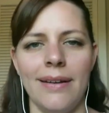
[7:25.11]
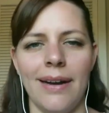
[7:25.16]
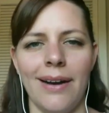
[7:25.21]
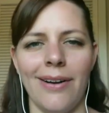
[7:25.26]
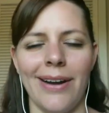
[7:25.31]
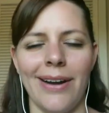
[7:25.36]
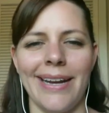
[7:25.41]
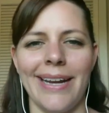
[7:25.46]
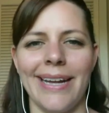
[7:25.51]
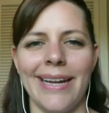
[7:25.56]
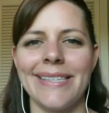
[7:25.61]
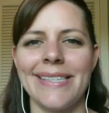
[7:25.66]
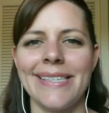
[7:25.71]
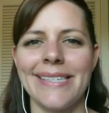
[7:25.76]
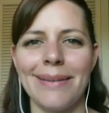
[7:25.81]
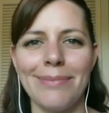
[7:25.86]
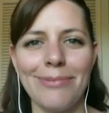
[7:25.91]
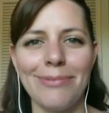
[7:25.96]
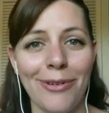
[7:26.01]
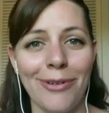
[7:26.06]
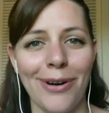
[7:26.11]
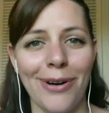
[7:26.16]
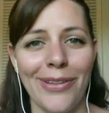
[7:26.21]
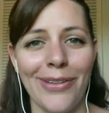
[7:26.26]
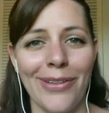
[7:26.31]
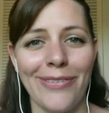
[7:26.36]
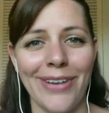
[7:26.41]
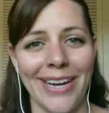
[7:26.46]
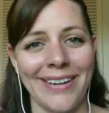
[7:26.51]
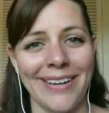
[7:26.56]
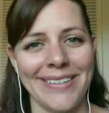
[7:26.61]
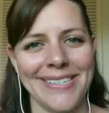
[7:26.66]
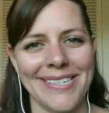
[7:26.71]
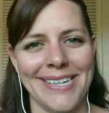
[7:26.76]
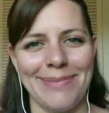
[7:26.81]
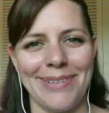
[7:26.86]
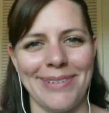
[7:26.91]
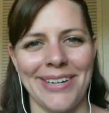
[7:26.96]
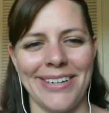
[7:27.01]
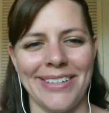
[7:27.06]
All right, and step 4, the final
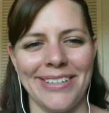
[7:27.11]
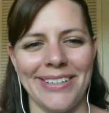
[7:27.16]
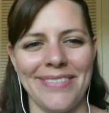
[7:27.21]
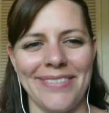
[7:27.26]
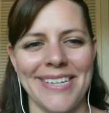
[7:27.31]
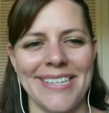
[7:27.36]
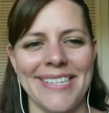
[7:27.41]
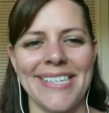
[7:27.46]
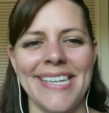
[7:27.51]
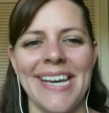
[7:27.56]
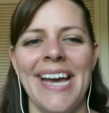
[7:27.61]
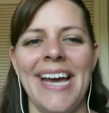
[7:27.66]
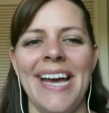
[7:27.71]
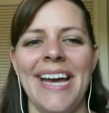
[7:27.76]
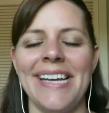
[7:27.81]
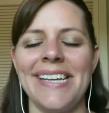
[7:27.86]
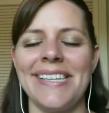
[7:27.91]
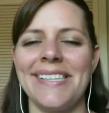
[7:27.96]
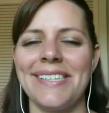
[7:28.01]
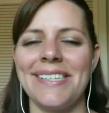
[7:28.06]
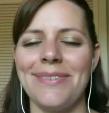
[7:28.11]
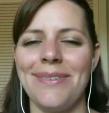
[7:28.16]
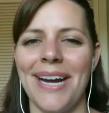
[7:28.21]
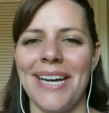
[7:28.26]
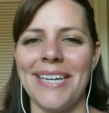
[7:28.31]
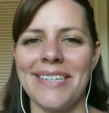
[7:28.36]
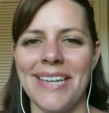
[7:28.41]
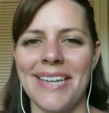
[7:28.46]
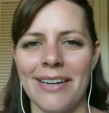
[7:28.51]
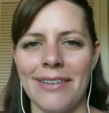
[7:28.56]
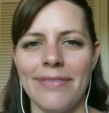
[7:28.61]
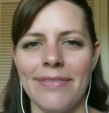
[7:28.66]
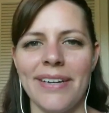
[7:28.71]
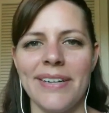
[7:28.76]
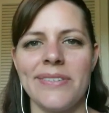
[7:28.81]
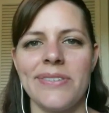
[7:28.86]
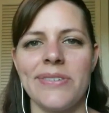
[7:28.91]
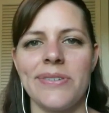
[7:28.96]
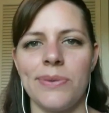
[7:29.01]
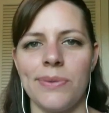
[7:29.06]
step in all of this, is to identify
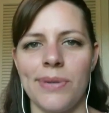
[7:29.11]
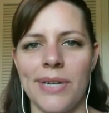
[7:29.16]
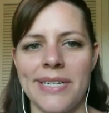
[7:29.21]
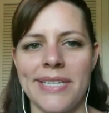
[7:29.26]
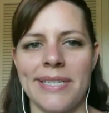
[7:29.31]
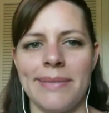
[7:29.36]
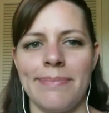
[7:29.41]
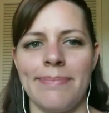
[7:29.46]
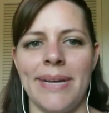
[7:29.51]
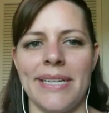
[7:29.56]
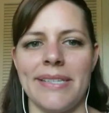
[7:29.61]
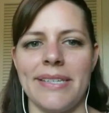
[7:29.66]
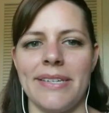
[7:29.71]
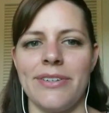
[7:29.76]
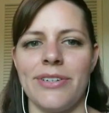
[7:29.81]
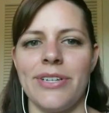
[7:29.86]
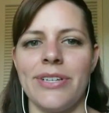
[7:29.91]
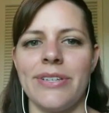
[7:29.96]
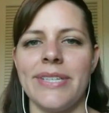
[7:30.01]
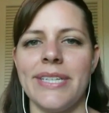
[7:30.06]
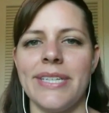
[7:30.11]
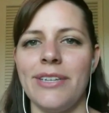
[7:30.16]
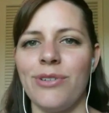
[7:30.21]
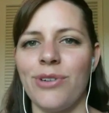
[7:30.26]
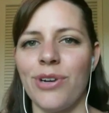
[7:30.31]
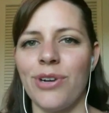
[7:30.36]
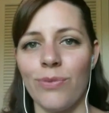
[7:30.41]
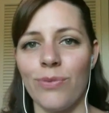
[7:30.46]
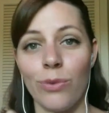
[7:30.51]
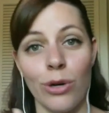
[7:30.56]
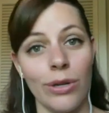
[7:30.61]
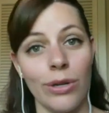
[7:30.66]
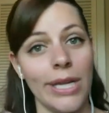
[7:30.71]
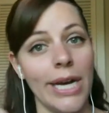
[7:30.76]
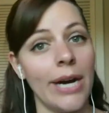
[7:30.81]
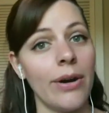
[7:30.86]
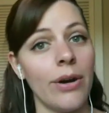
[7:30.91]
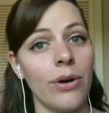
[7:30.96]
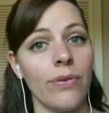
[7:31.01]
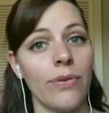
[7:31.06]
stories and messages that you can roll
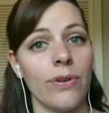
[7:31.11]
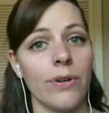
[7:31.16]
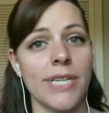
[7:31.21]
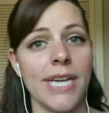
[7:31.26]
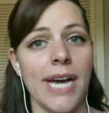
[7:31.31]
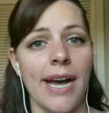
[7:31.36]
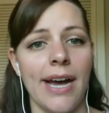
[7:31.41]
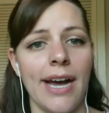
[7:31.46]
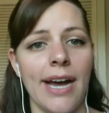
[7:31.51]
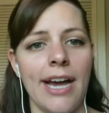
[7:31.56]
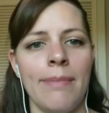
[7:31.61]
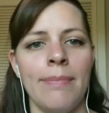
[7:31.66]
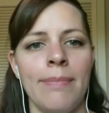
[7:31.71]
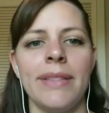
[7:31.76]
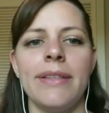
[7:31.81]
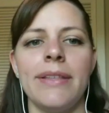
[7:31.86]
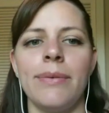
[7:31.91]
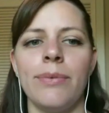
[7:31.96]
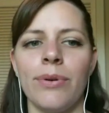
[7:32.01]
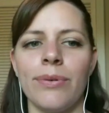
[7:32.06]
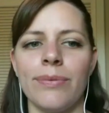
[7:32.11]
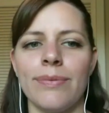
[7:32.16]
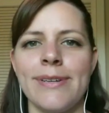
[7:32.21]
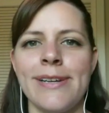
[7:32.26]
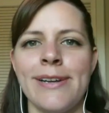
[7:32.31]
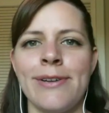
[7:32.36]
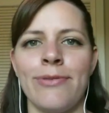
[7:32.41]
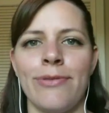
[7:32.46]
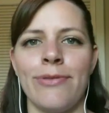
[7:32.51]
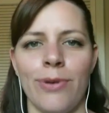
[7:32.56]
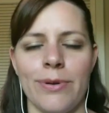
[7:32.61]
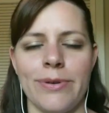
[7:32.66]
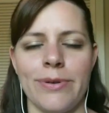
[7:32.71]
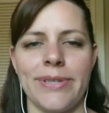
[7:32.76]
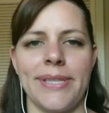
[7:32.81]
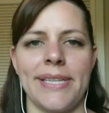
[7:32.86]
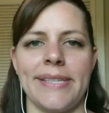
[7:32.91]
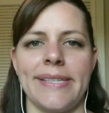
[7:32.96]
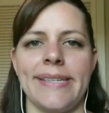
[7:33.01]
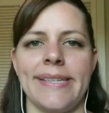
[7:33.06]
out over time that will reinforce
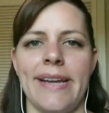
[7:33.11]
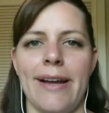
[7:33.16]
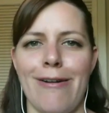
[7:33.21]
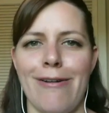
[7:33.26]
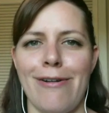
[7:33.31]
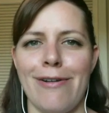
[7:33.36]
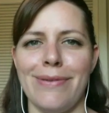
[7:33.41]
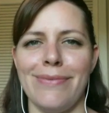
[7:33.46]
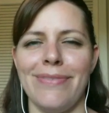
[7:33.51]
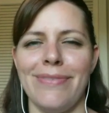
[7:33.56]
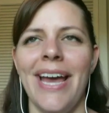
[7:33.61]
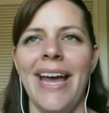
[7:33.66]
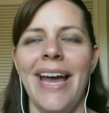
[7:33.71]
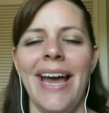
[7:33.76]
this narrative.